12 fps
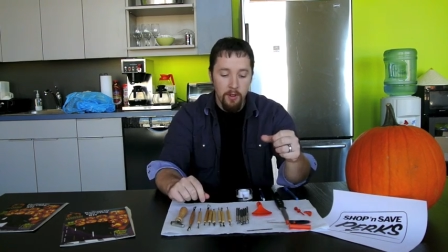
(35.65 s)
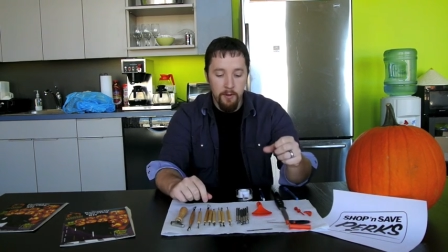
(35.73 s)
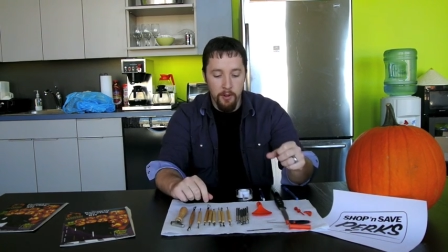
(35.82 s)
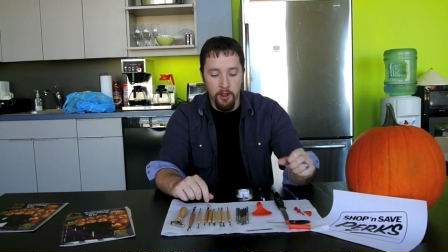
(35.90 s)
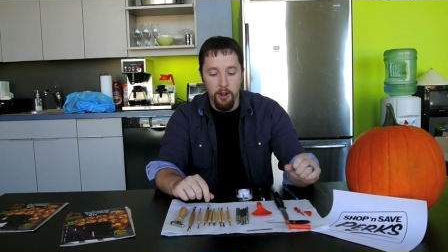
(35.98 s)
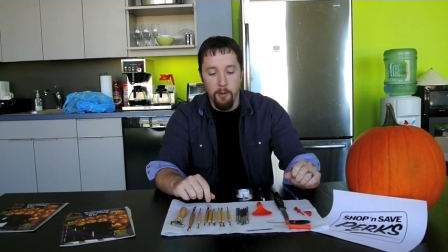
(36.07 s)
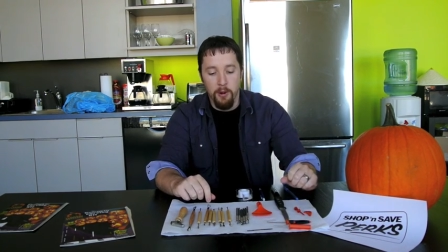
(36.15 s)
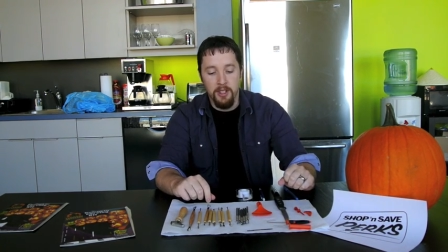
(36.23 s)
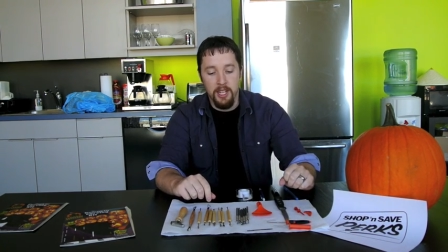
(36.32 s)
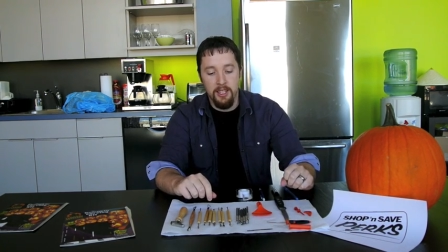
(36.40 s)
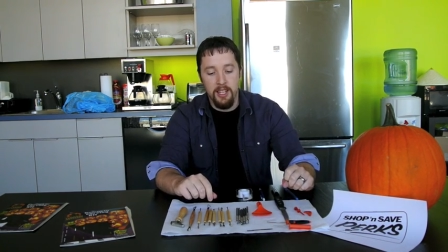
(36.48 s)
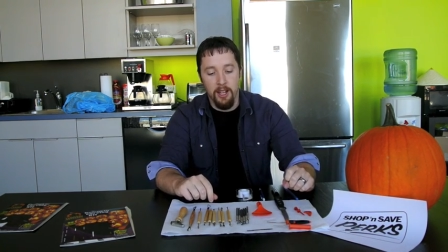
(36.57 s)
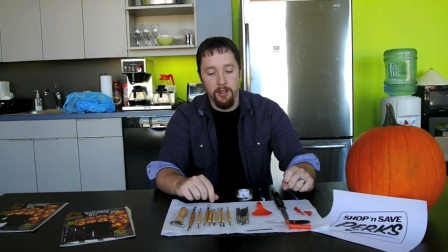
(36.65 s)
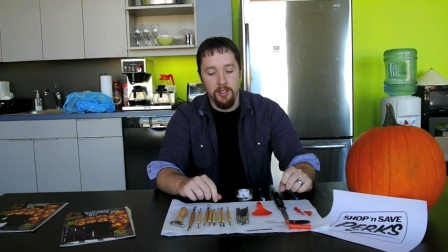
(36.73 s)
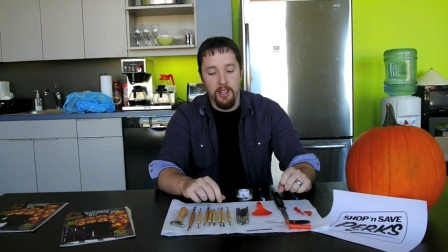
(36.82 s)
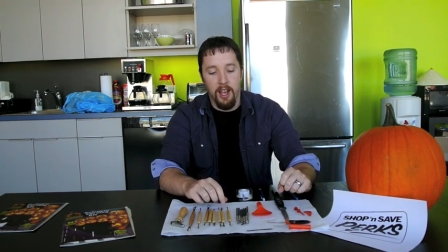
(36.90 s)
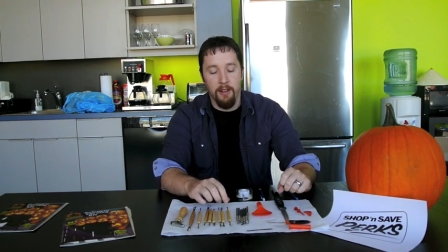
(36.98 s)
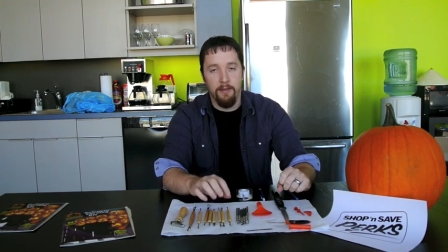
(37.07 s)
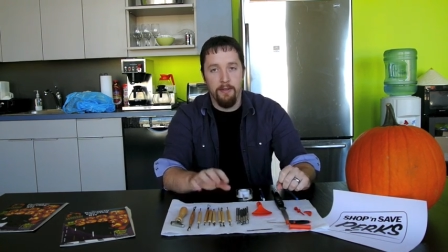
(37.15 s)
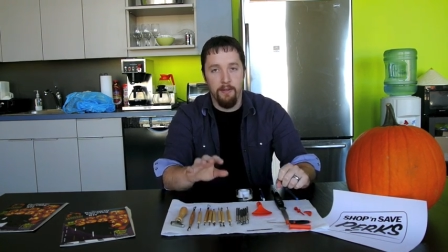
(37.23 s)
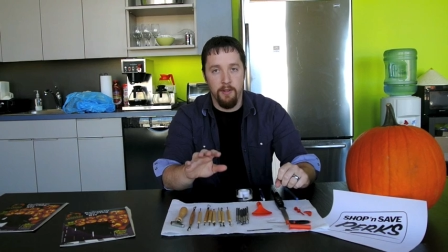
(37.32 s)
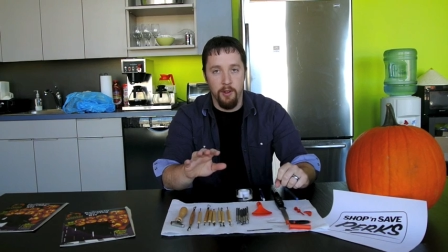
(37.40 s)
For a little more detailed stuff,